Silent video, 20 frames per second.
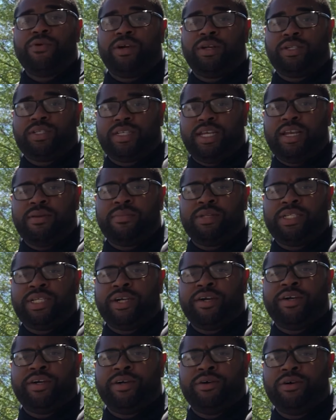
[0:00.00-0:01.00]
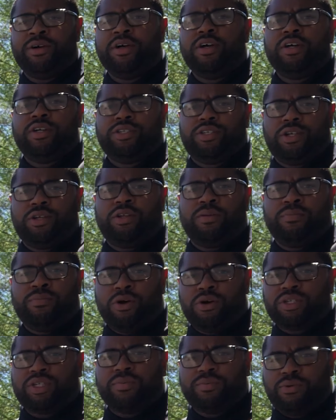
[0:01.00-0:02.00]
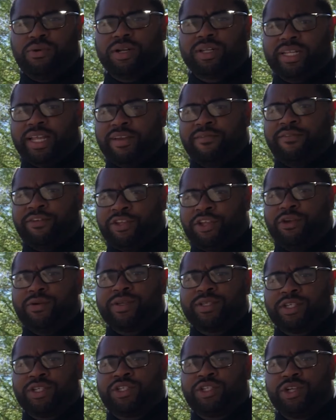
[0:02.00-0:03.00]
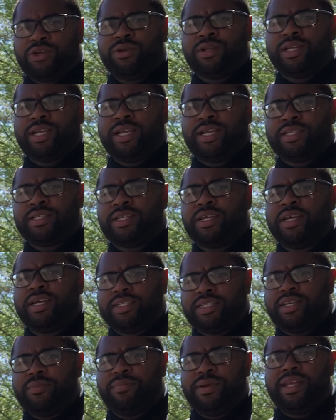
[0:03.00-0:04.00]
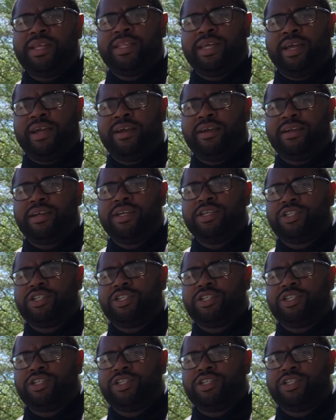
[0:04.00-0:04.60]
you understand the material. So the most important thing for you as a student is to be there.